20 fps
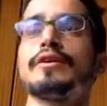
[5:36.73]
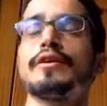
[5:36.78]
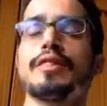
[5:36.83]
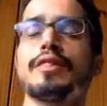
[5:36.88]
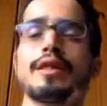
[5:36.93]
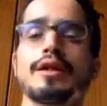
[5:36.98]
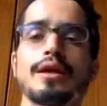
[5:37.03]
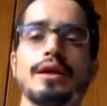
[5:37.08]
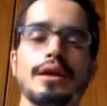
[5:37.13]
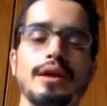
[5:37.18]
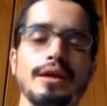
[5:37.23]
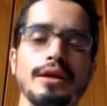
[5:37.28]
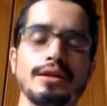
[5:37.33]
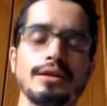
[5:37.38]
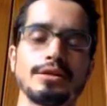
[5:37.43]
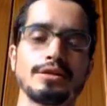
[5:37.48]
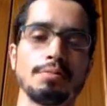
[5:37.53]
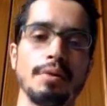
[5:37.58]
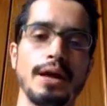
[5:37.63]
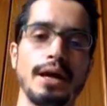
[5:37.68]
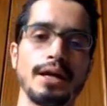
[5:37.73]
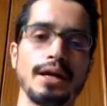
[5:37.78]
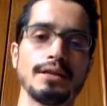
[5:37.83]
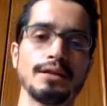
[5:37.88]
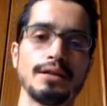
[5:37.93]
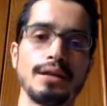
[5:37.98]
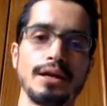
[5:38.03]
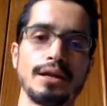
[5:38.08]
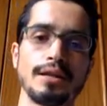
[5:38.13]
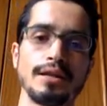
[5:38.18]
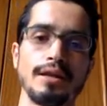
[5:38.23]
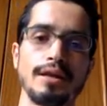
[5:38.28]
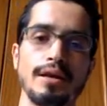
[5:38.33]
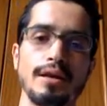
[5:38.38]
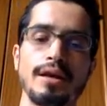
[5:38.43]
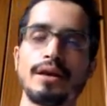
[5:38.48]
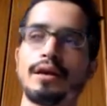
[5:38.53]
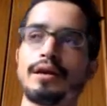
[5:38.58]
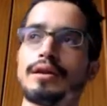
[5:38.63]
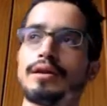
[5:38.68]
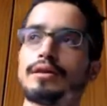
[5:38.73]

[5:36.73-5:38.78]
thinking is bad and the